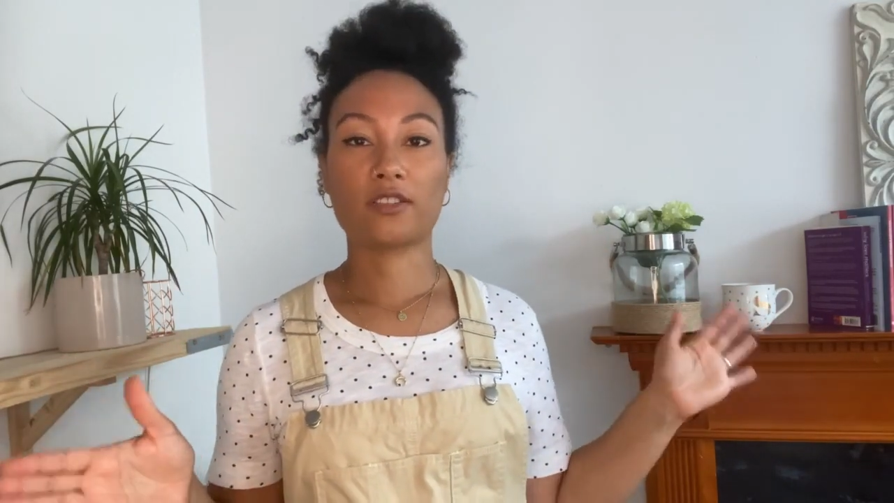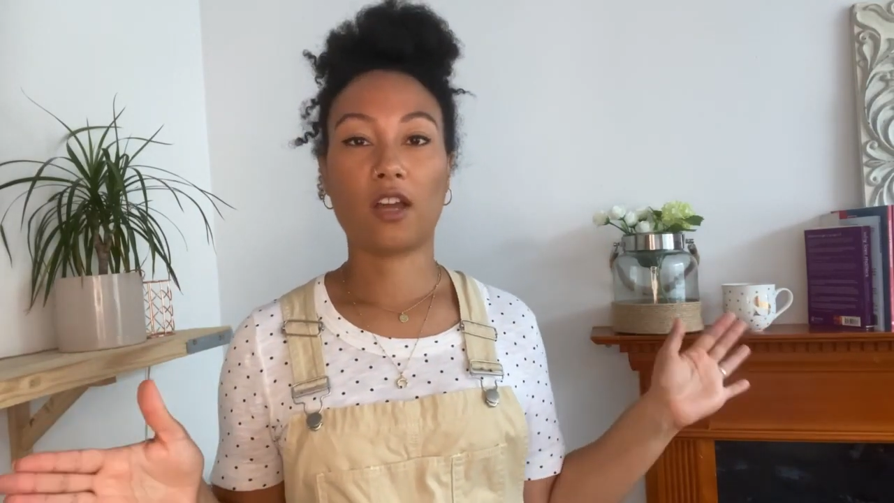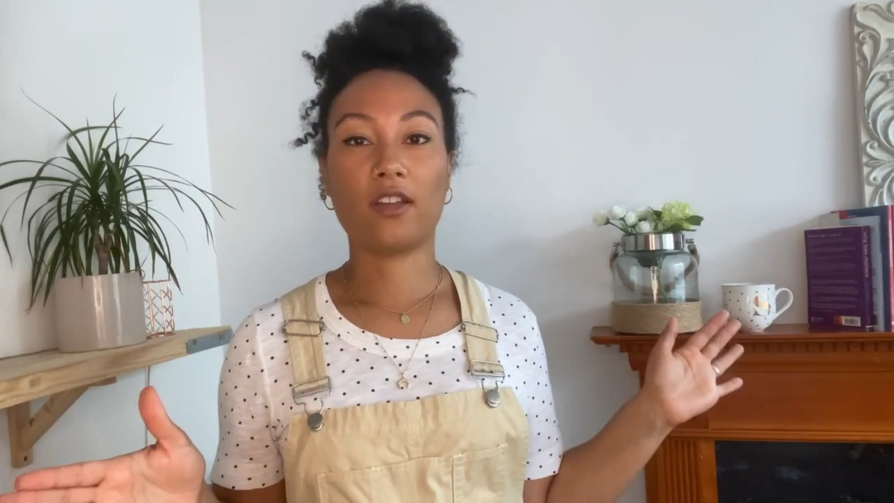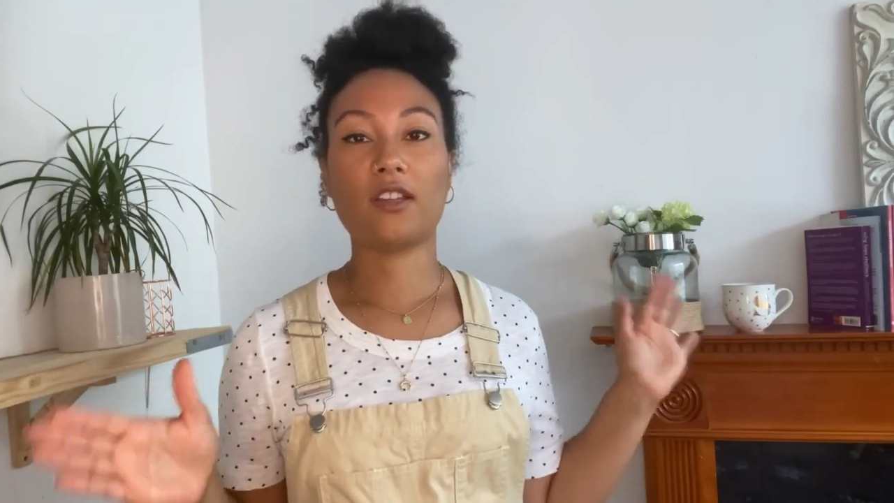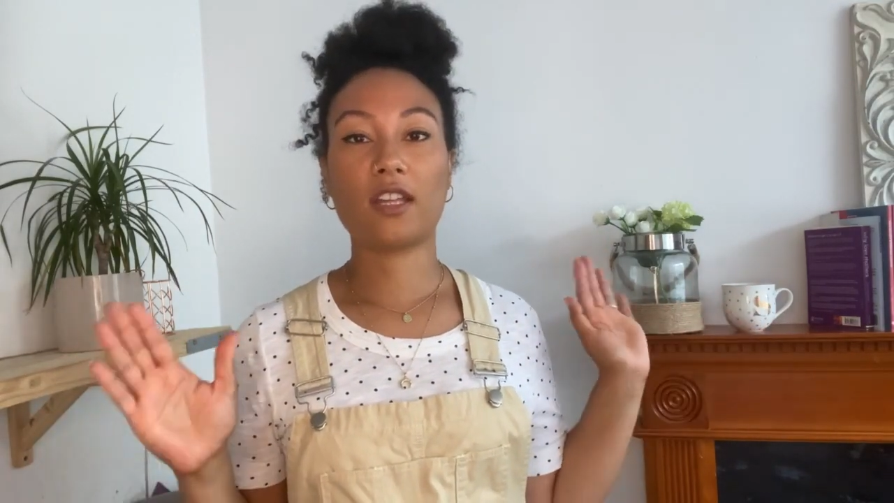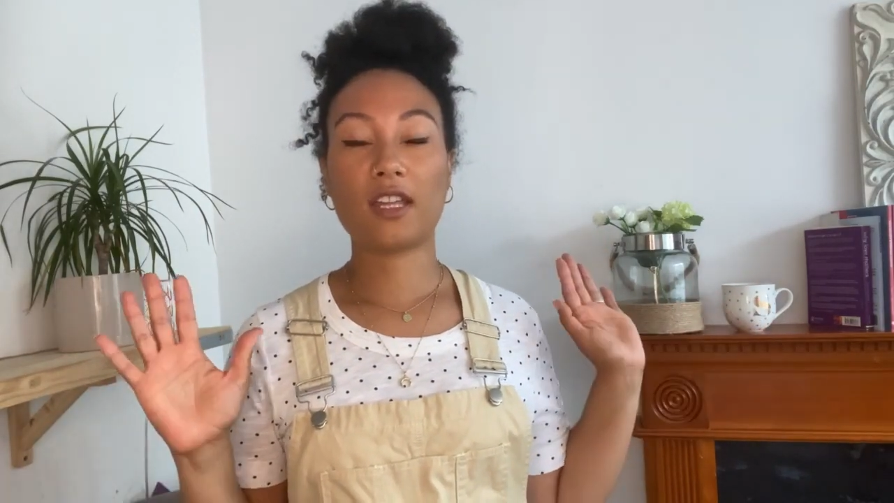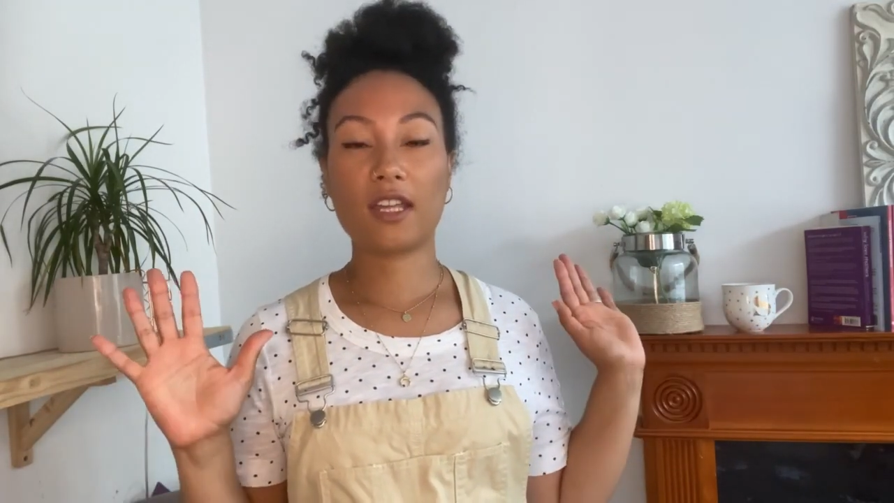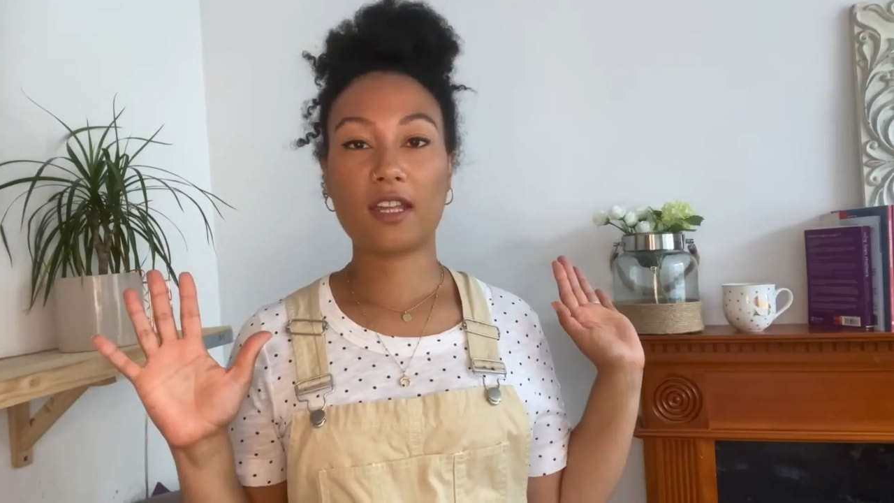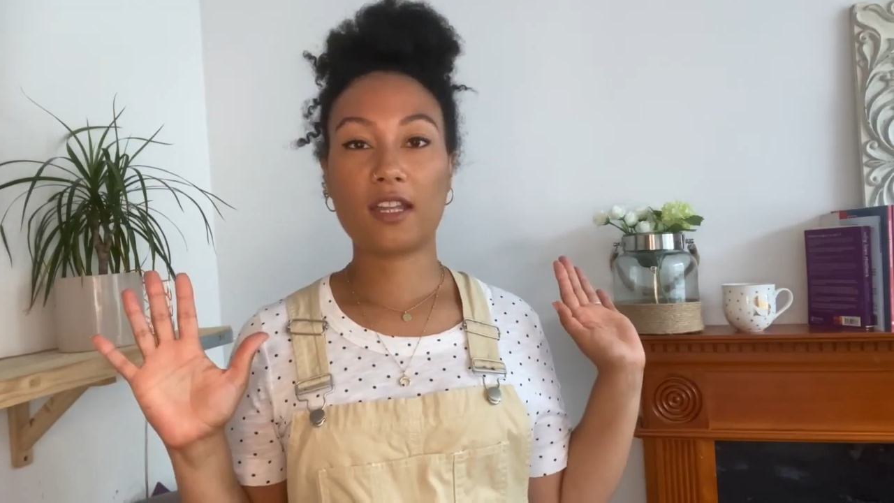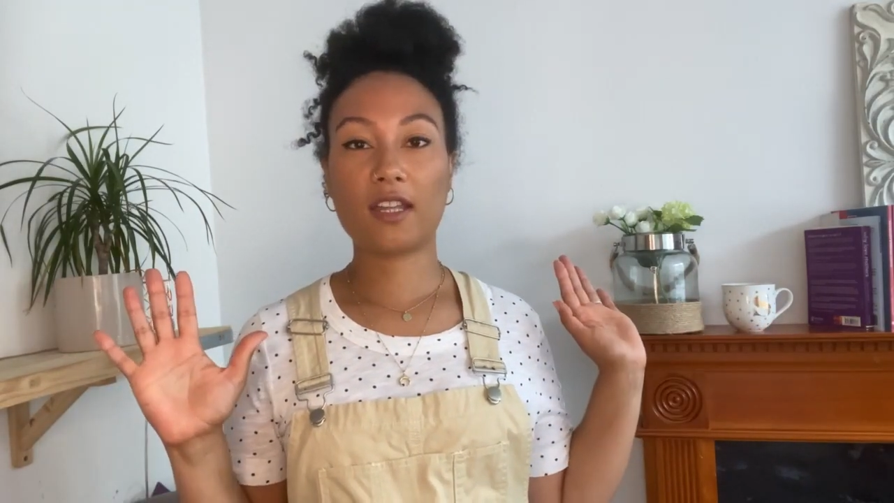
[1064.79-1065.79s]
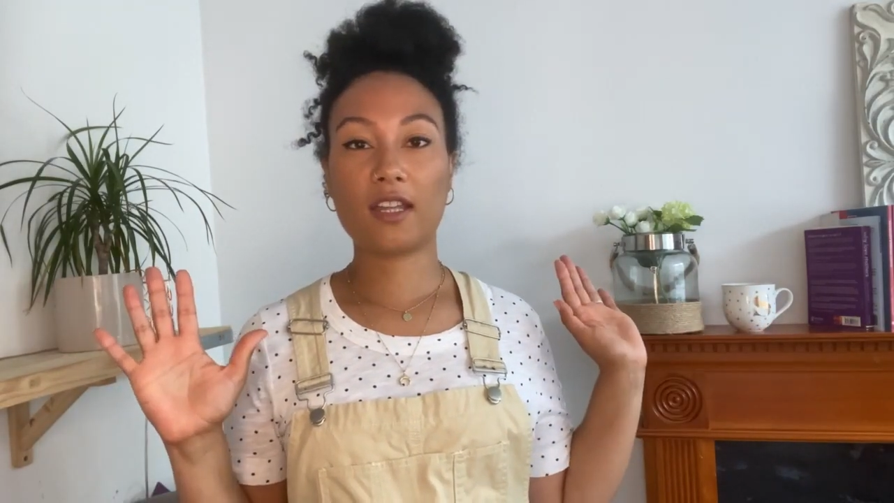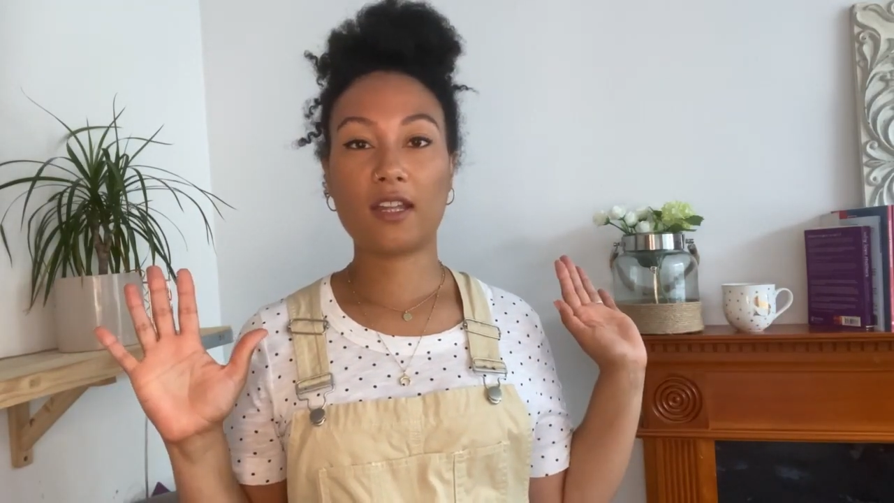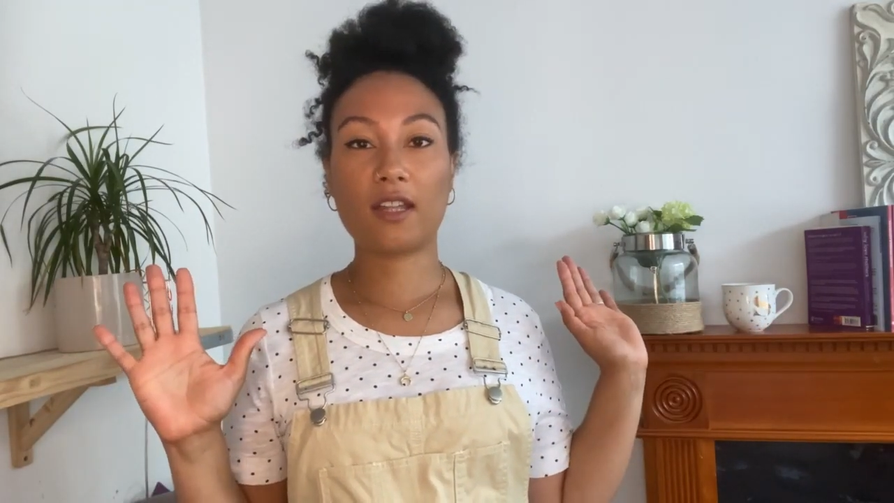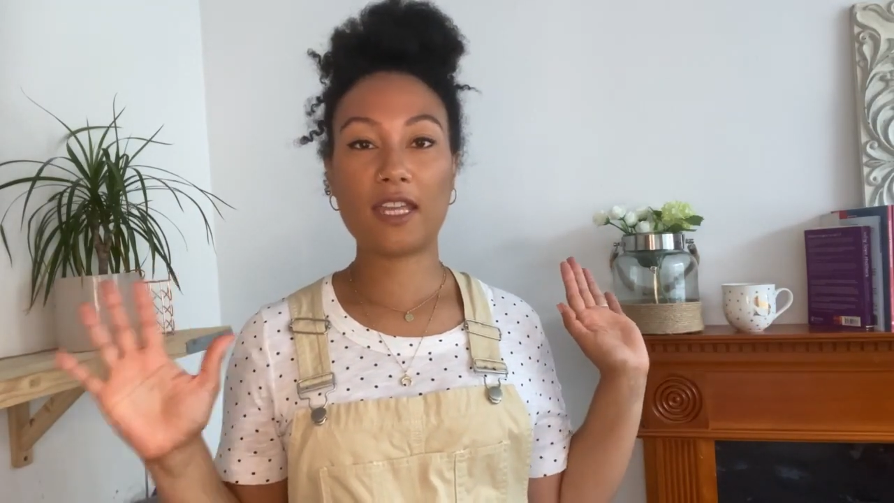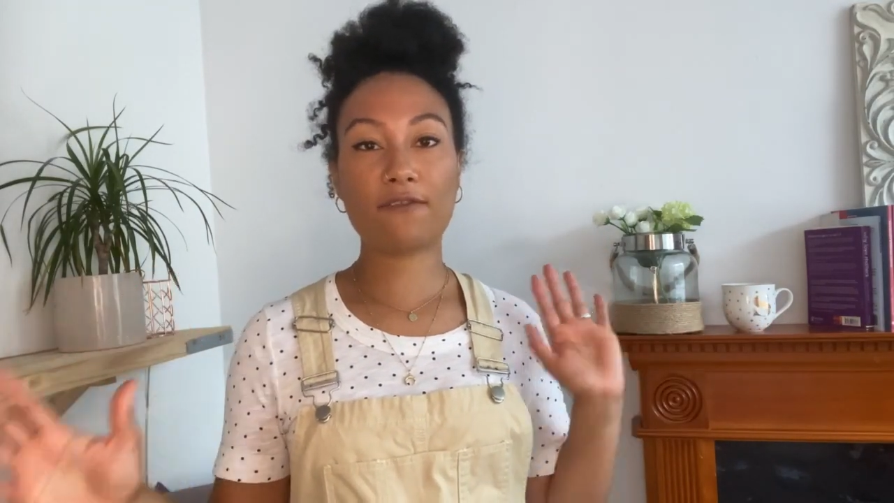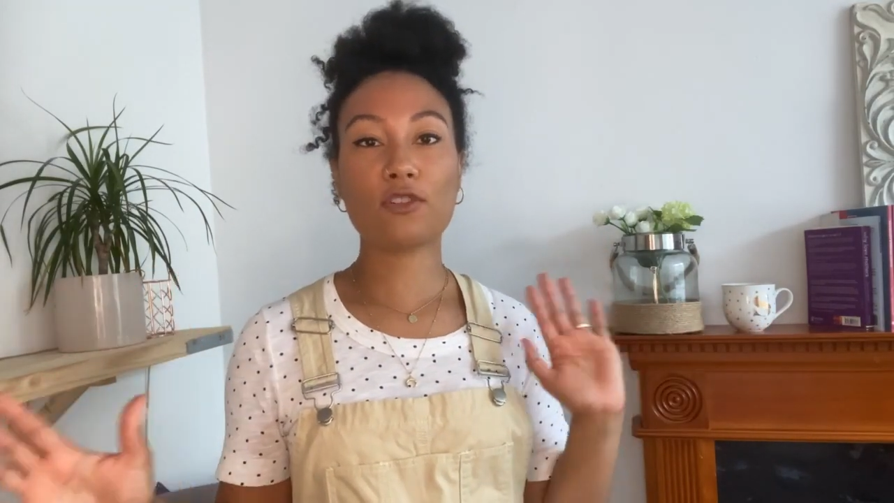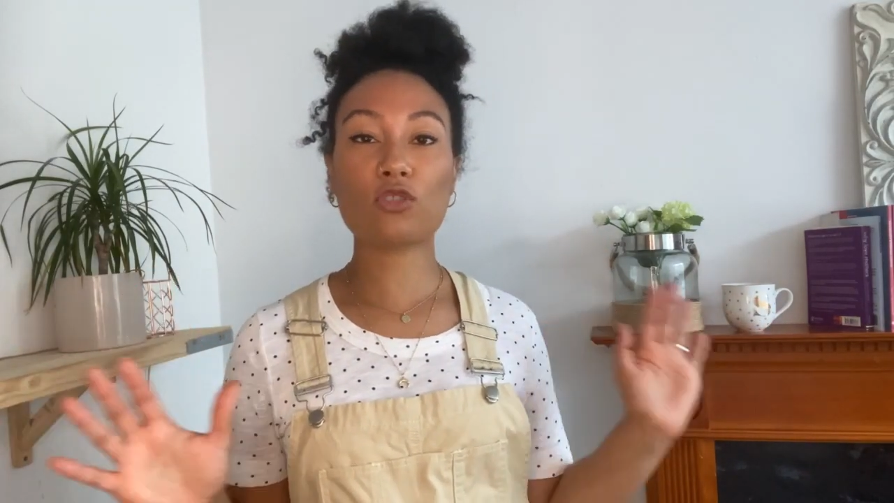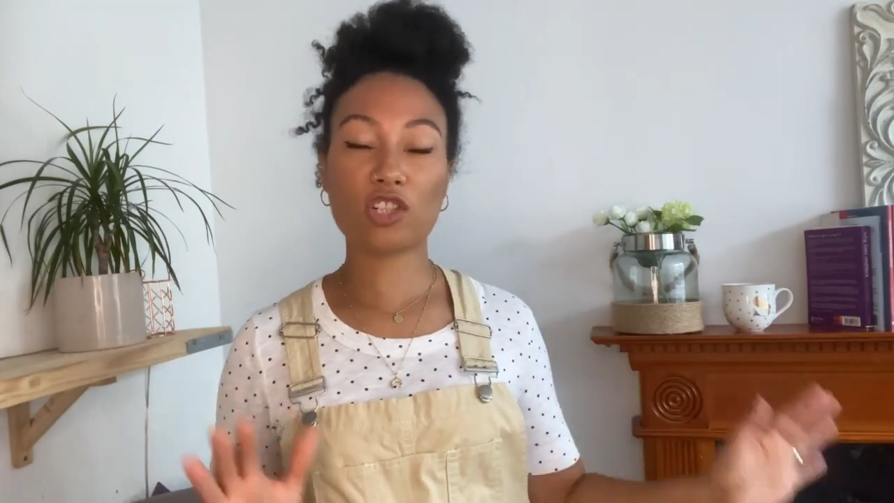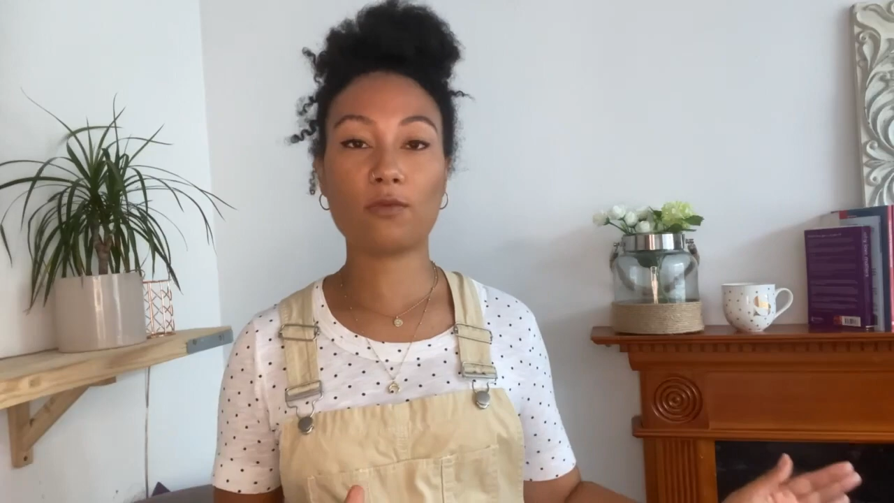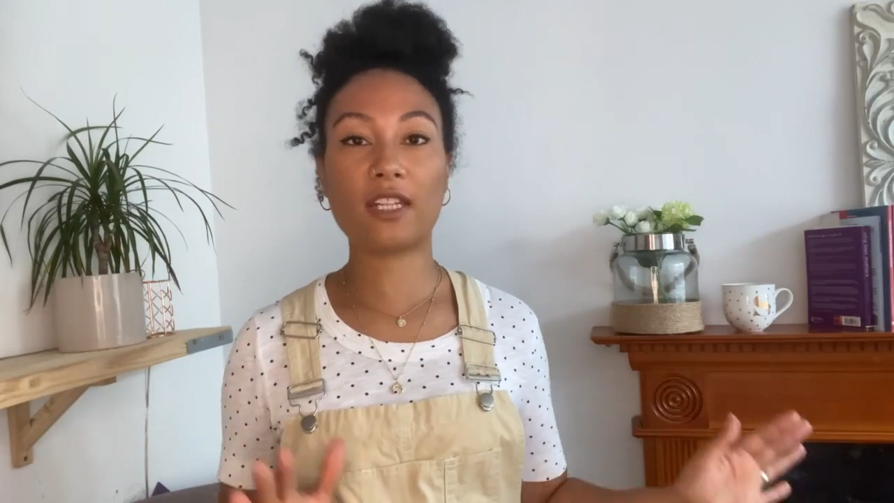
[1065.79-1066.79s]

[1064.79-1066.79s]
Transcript: So if you're doing